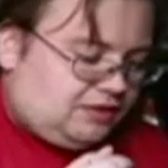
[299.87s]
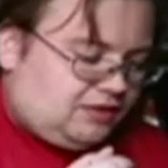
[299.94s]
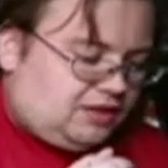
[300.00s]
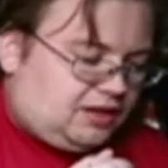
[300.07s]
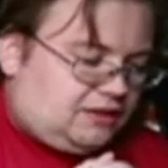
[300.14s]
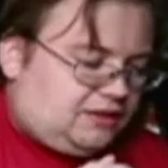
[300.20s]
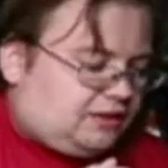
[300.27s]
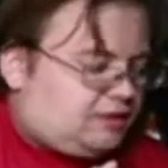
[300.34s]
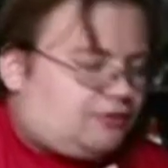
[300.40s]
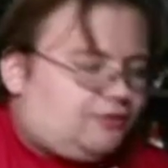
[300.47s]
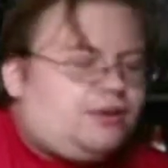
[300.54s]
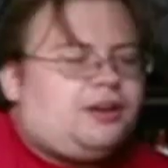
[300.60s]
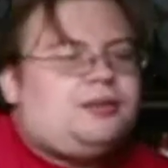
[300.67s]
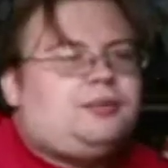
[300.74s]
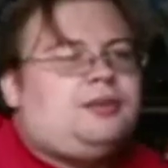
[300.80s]
think I like the
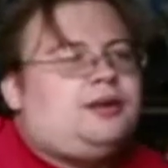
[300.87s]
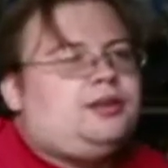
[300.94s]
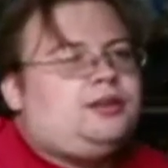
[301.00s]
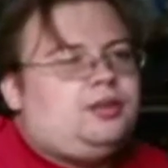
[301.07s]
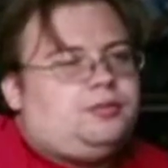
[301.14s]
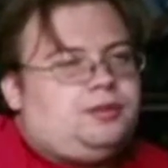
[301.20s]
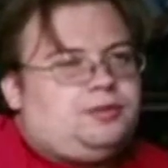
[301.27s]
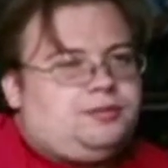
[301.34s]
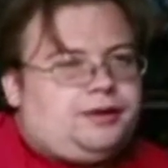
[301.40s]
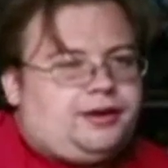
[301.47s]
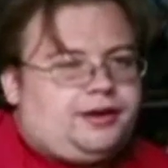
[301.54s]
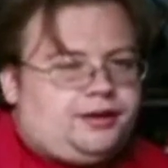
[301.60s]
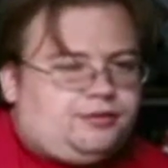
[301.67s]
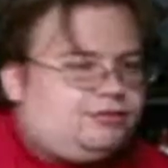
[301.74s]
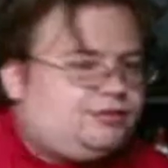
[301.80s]
Frankenberry a little bit better,